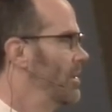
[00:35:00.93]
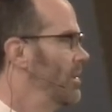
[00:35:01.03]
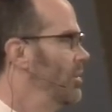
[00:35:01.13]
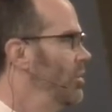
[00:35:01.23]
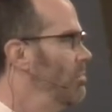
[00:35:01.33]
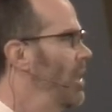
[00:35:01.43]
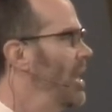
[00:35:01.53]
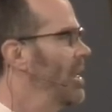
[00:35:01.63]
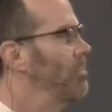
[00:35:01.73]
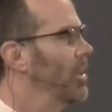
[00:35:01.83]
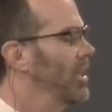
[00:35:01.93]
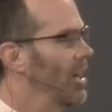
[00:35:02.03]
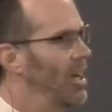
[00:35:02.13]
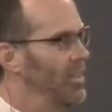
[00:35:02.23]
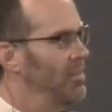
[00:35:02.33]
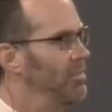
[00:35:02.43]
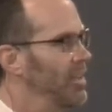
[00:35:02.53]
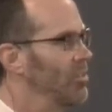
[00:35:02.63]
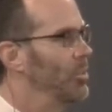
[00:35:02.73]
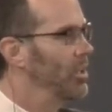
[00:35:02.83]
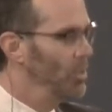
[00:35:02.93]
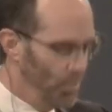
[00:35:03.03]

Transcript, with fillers: You, you made up a God that fits what you